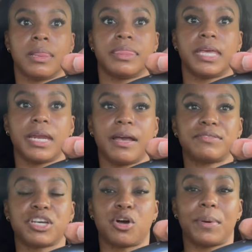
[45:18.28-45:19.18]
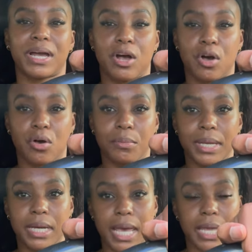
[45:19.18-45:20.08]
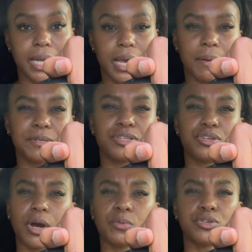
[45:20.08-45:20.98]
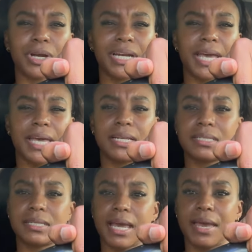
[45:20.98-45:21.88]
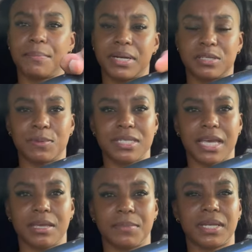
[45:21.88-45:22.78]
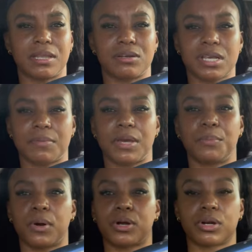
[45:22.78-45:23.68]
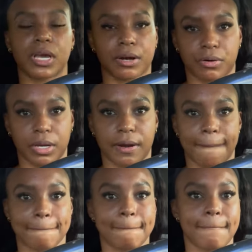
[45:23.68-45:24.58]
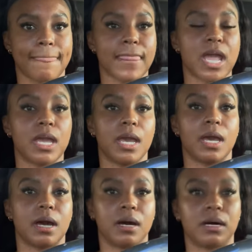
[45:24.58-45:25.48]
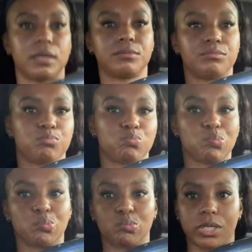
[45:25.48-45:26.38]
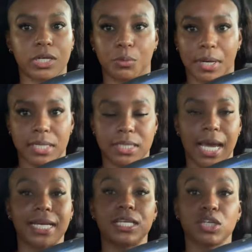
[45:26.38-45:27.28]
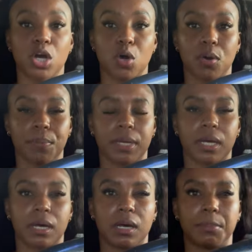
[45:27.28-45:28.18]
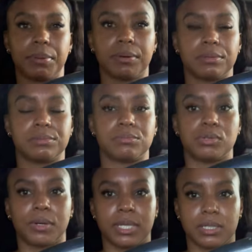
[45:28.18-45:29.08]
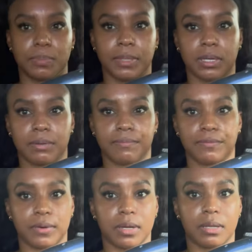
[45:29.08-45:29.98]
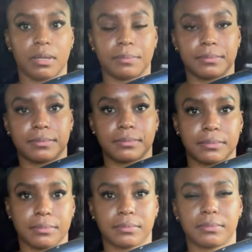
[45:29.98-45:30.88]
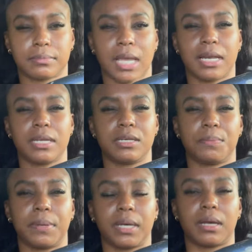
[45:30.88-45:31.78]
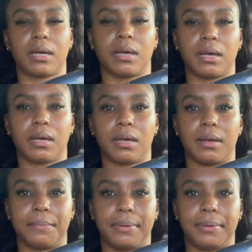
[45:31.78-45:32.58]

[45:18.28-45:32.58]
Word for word: Then I have to go back home and edit. I was I was trying to edit today, but it's been taking me a long time to import. Girl, yeah, I don't care. Uh, anyways, I need to go and pick up, what do I need to pick up from? need to pick up,